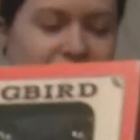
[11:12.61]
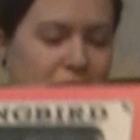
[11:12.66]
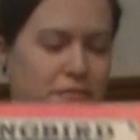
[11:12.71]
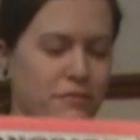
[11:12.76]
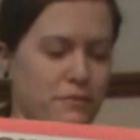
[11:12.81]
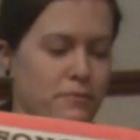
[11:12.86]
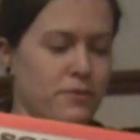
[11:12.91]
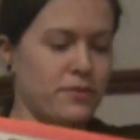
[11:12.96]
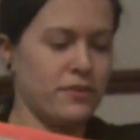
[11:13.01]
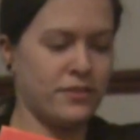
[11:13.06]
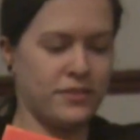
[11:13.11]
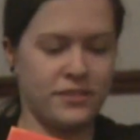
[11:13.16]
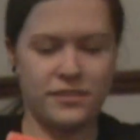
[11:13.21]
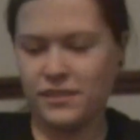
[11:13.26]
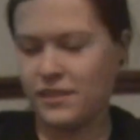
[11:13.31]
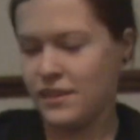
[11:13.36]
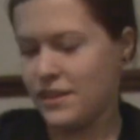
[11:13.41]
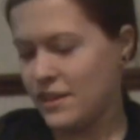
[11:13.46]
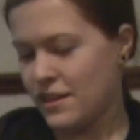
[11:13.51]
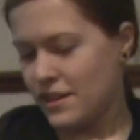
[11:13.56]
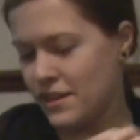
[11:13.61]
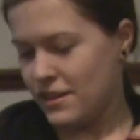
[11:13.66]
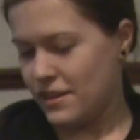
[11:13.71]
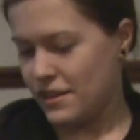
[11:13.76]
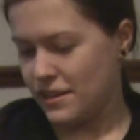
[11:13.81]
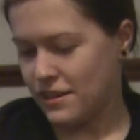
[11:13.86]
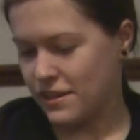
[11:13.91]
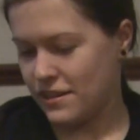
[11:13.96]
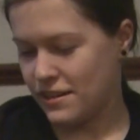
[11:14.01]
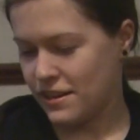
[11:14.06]
a lovely box.
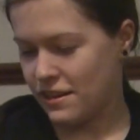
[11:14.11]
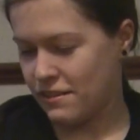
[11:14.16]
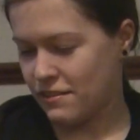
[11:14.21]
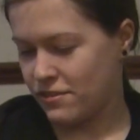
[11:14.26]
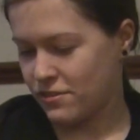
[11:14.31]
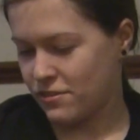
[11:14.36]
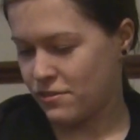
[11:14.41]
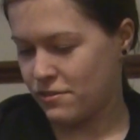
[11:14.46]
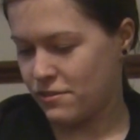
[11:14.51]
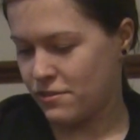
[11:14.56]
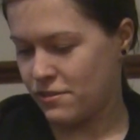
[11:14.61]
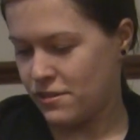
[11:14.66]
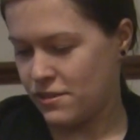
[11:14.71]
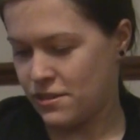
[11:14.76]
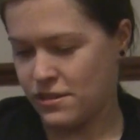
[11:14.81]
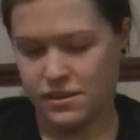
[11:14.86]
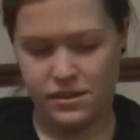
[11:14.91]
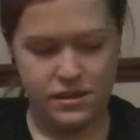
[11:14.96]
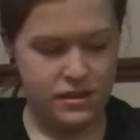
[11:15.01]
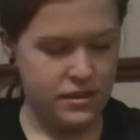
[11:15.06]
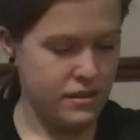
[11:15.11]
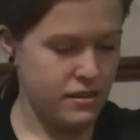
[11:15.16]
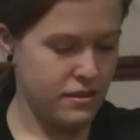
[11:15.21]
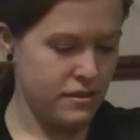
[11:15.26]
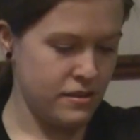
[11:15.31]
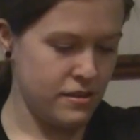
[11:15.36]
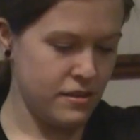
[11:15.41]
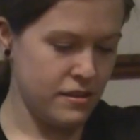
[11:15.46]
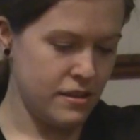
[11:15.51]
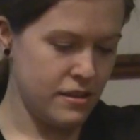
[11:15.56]
Now I just got a.
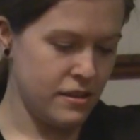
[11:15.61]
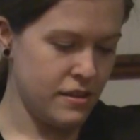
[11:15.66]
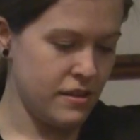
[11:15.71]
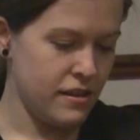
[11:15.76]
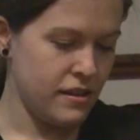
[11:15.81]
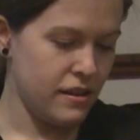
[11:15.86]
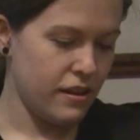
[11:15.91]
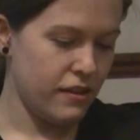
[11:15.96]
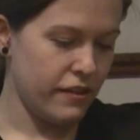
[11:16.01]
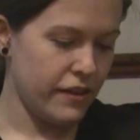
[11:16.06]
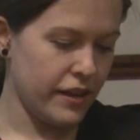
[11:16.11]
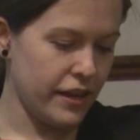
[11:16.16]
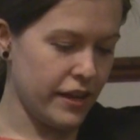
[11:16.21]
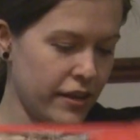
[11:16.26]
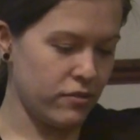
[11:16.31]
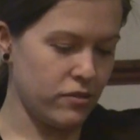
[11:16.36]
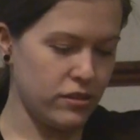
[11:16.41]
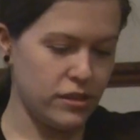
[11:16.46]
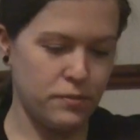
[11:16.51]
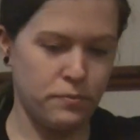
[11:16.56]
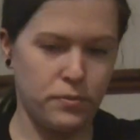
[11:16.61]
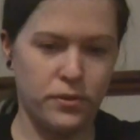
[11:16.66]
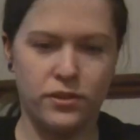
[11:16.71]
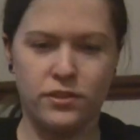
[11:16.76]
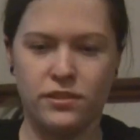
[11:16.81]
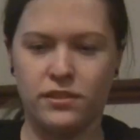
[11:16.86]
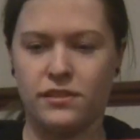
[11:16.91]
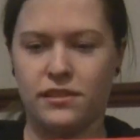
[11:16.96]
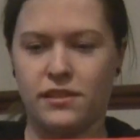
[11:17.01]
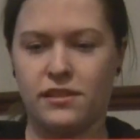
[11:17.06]
Oh, I like these
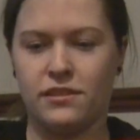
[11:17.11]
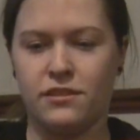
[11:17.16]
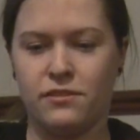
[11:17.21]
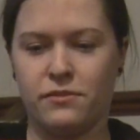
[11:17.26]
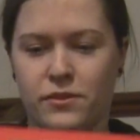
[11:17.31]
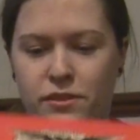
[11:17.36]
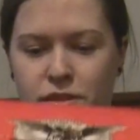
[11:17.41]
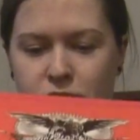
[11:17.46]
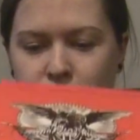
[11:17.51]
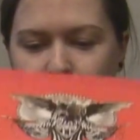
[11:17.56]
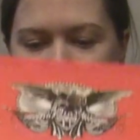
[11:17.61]
boxes. They're so easy